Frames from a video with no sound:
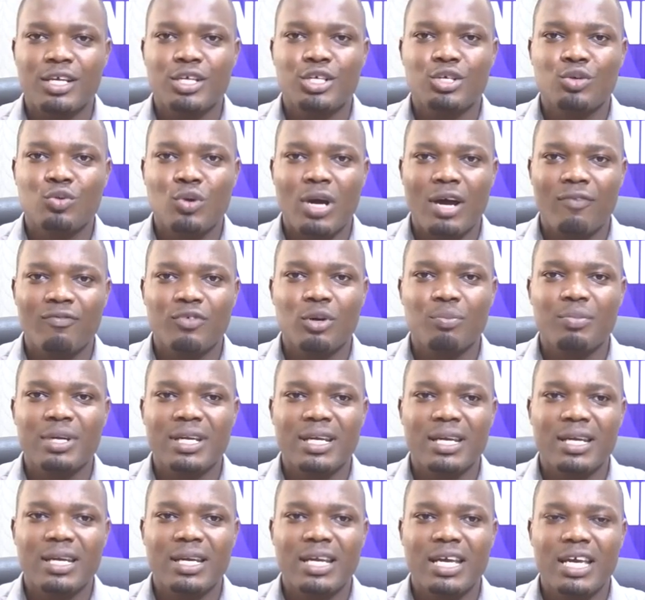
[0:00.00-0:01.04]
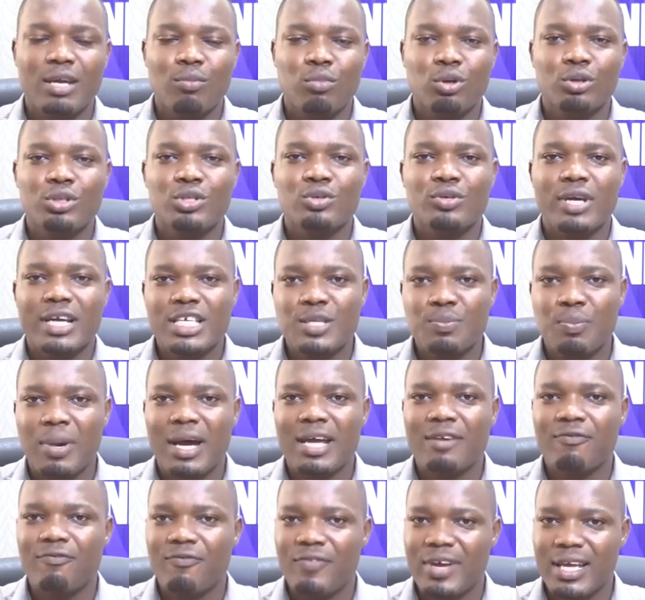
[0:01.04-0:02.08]
You have not been able to
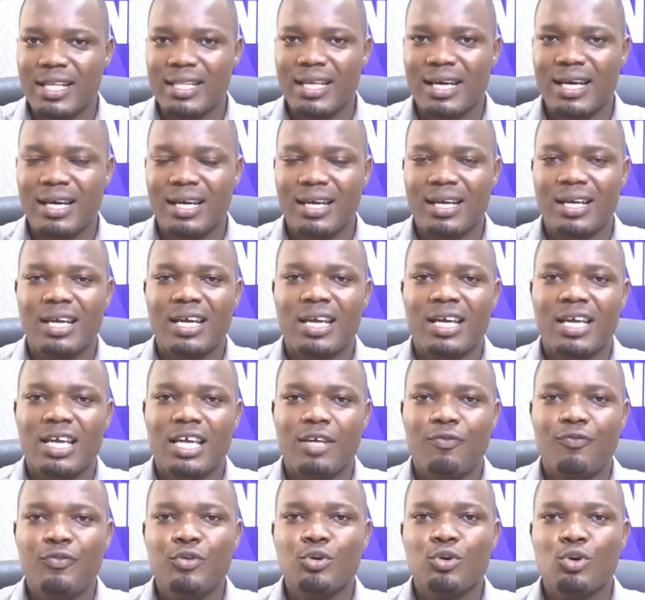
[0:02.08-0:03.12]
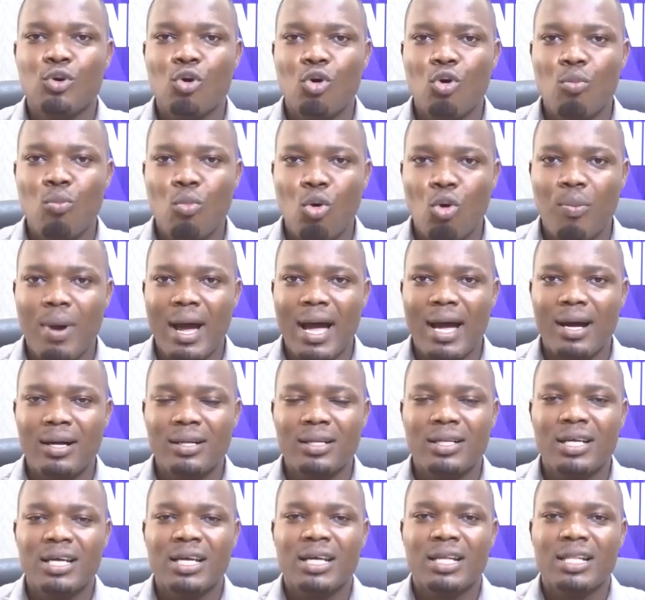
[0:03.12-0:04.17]
expand further. If you go
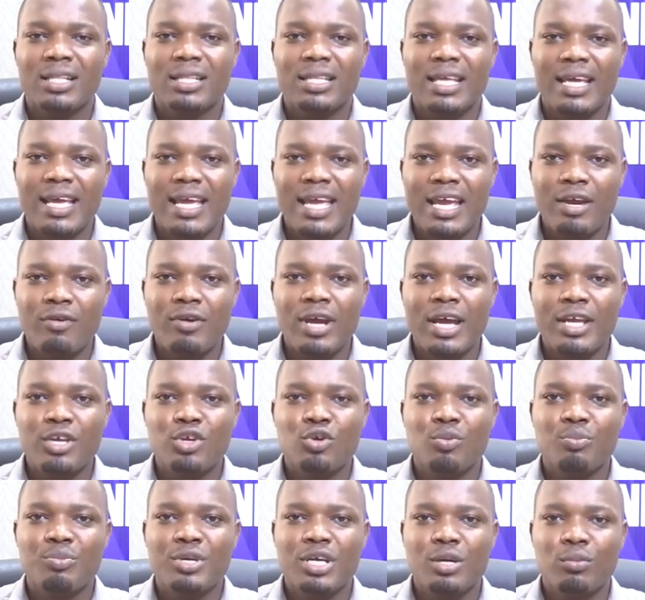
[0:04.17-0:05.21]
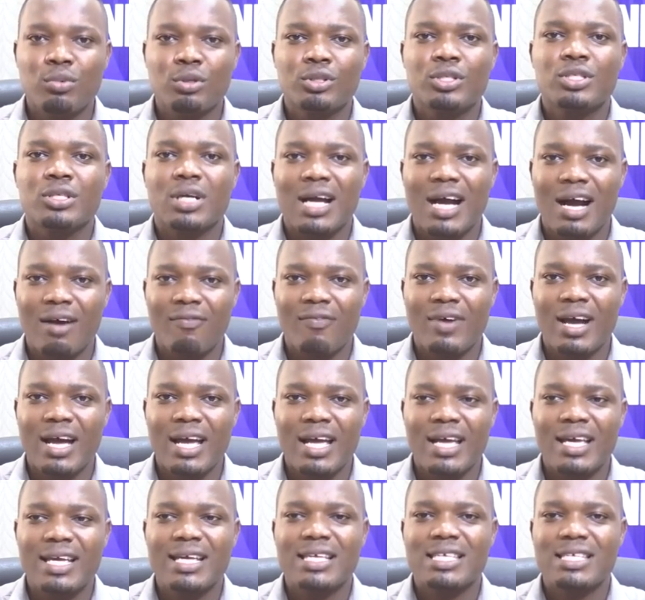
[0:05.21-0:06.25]
mobile, the area you'll be able to
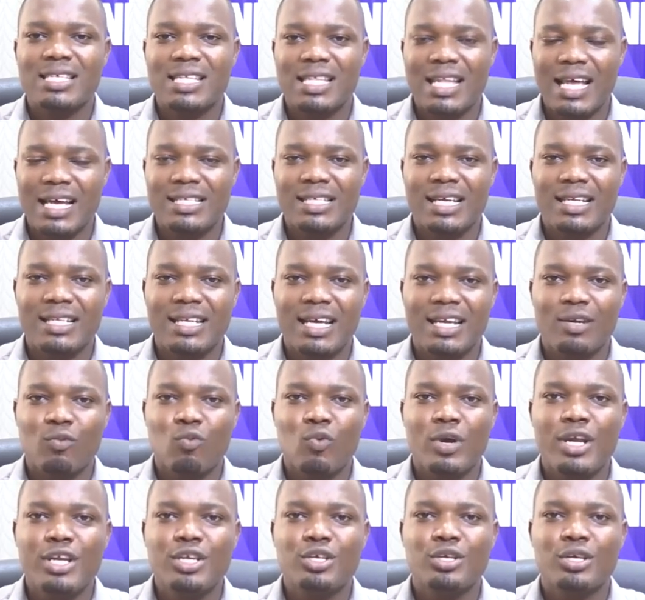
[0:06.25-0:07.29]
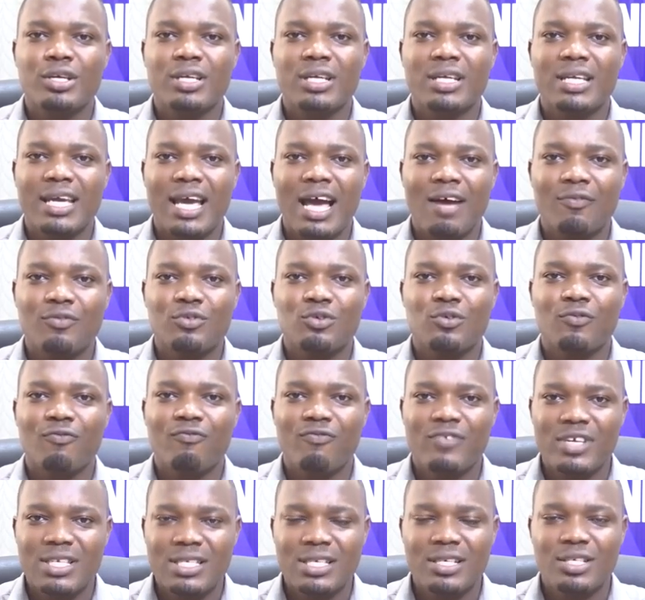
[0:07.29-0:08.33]
cover is larger than when they have to
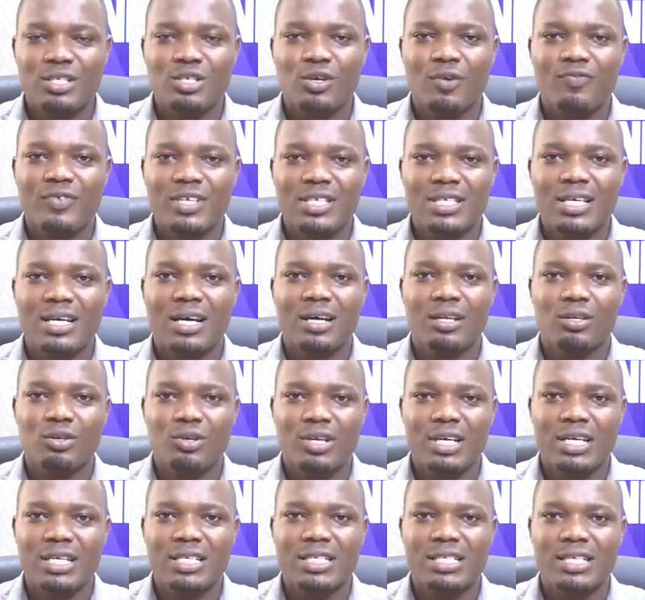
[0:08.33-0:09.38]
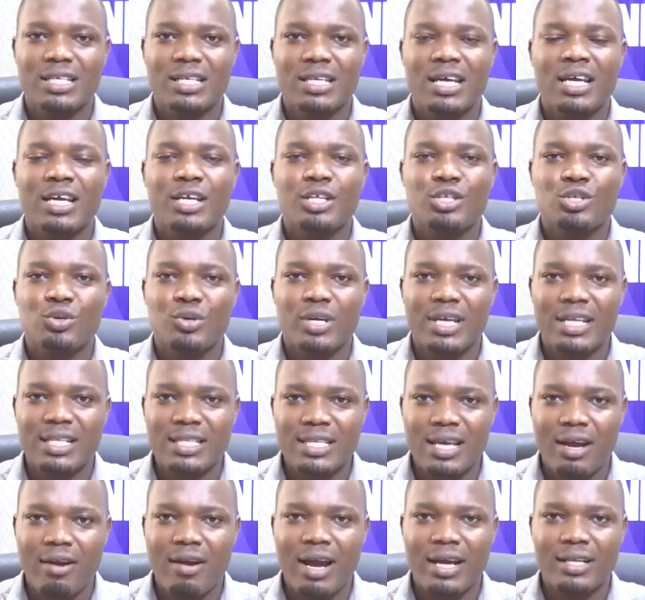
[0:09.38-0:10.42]
visit your physical location to
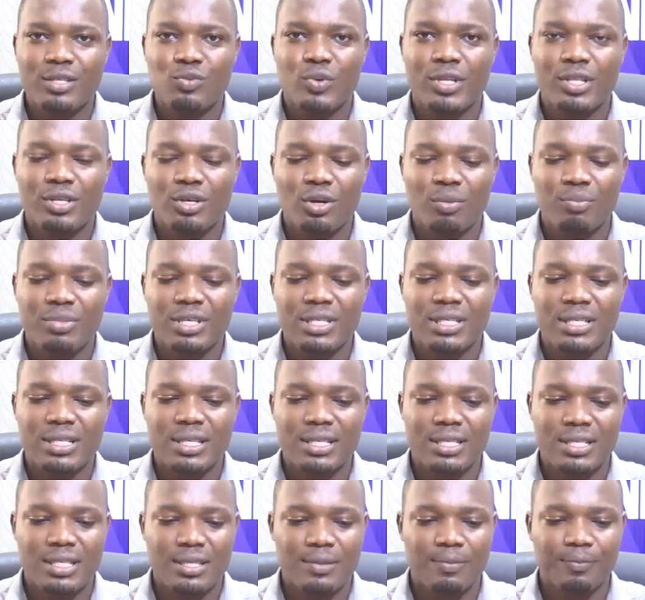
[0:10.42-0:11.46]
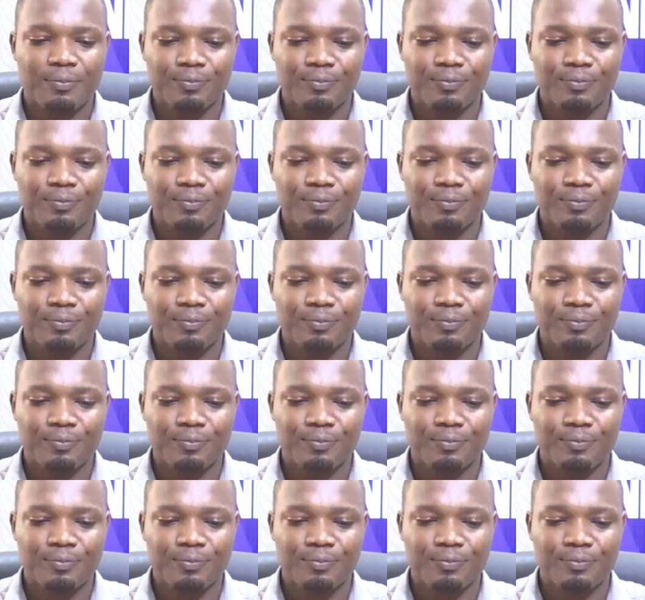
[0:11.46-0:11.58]
interact with your business.